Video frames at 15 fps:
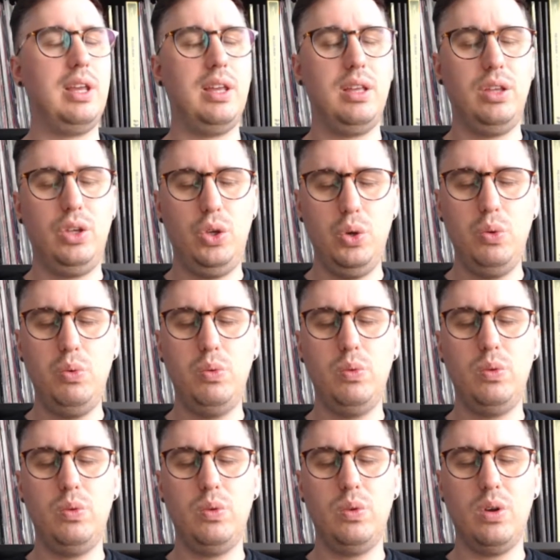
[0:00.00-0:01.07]
You
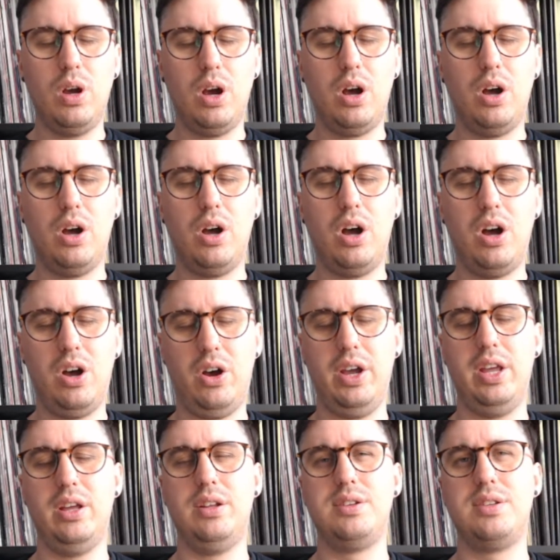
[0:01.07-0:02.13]
are
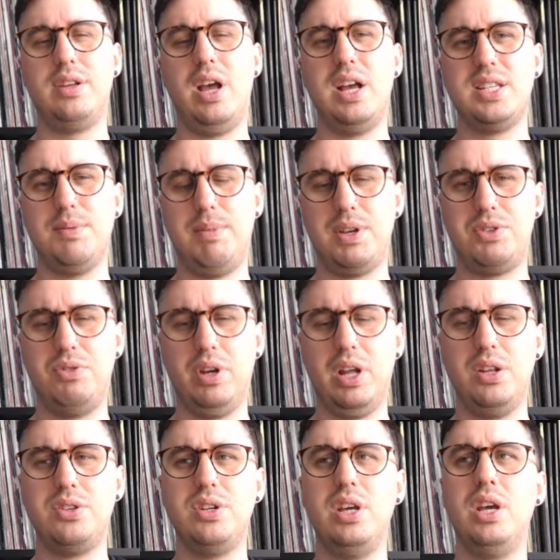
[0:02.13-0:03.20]
hired as a mastering
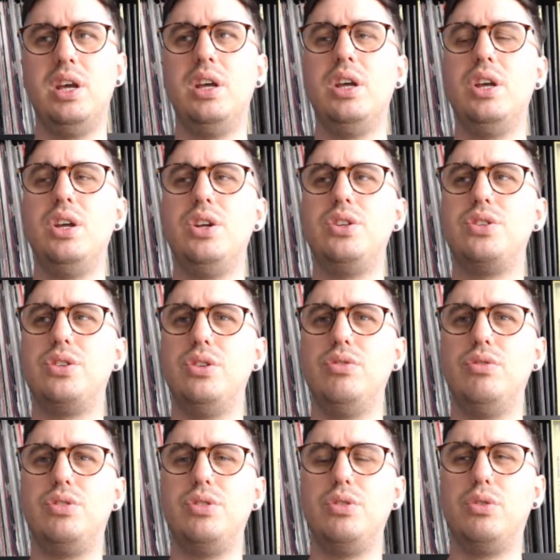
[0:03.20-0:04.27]
engineer to
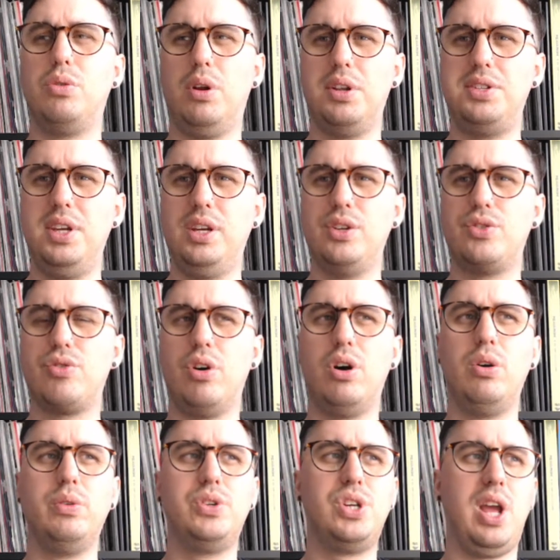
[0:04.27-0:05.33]
do quality
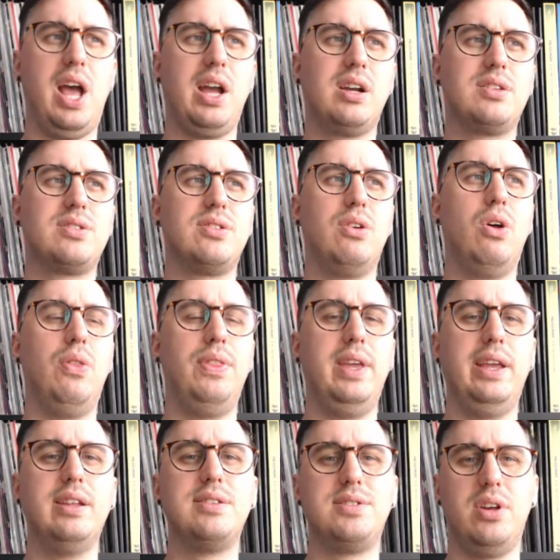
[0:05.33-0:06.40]
control checks on the
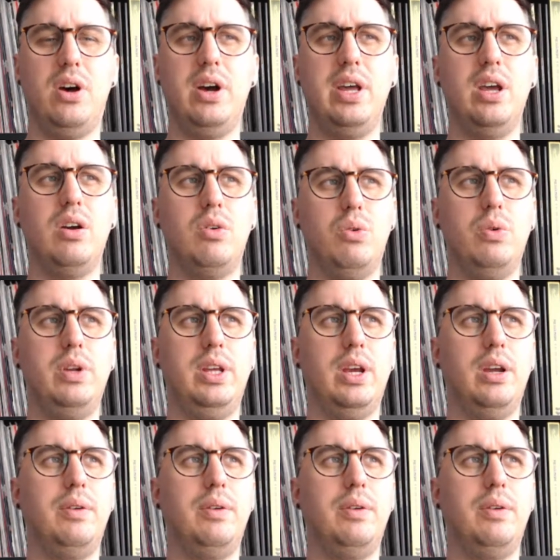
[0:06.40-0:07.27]
entire audio.